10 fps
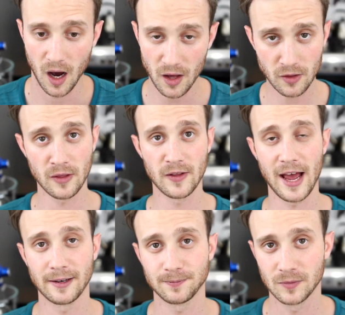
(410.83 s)
Other than
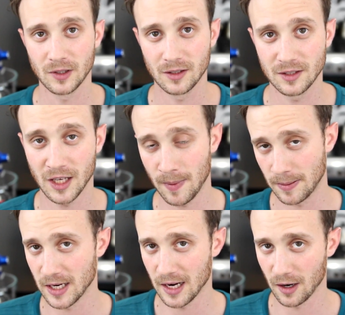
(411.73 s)
that, to keep
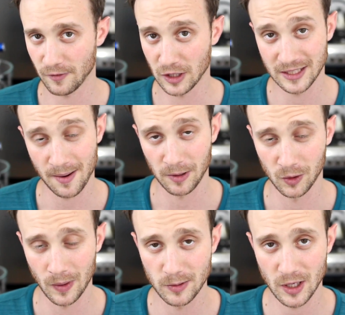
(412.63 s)
up to date on everything that's happening
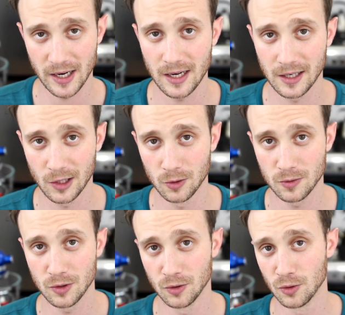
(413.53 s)
on the website, go
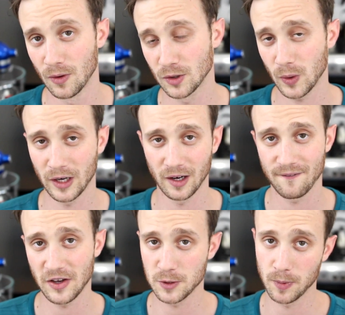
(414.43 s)
to Twitter,
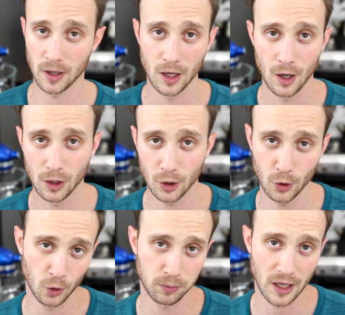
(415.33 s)
Facebook,
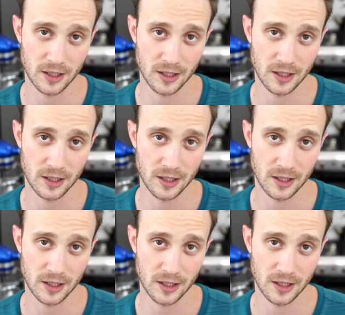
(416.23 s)
Google+,